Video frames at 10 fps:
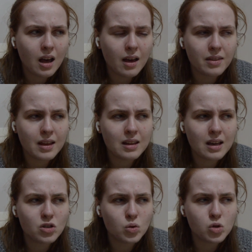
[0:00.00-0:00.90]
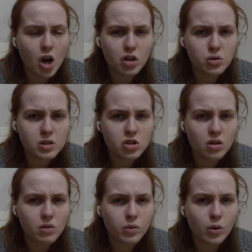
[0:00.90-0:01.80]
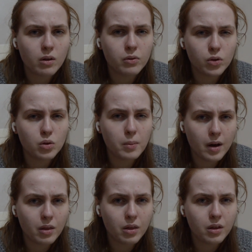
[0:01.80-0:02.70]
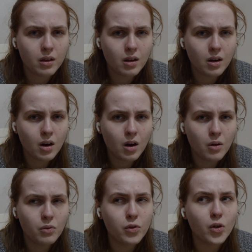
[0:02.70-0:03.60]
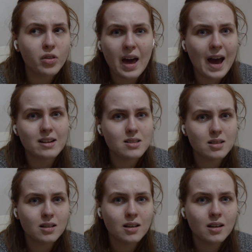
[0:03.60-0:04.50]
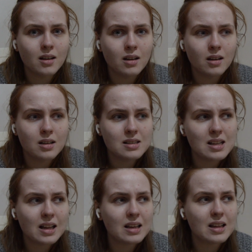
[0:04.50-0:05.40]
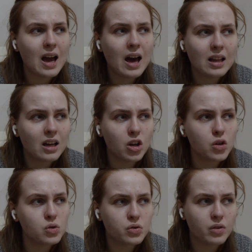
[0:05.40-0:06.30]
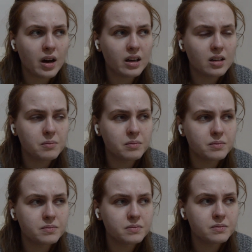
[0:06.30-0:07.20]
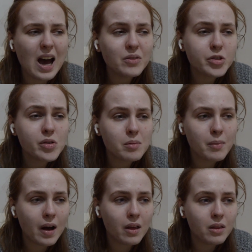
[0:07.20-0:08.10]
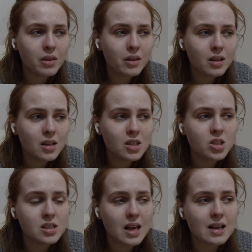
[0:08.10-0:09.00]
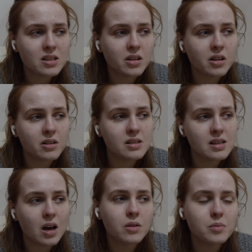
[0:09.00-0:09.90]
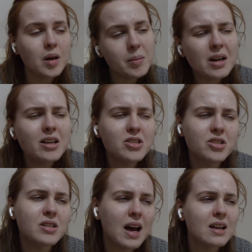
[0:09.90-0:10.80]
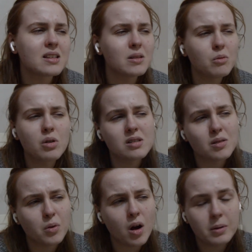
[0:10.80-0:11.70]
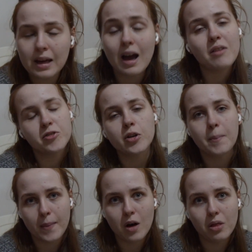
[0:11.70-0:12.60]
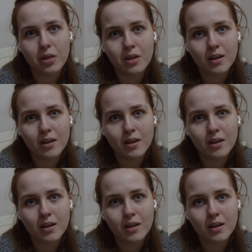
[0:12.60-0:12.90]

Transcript: and then they don't talk to each other for a full month. For that. It's not like they had like a huge fight. After a month, she's asking herself, maybe I should ask him what's the problem, like after a month.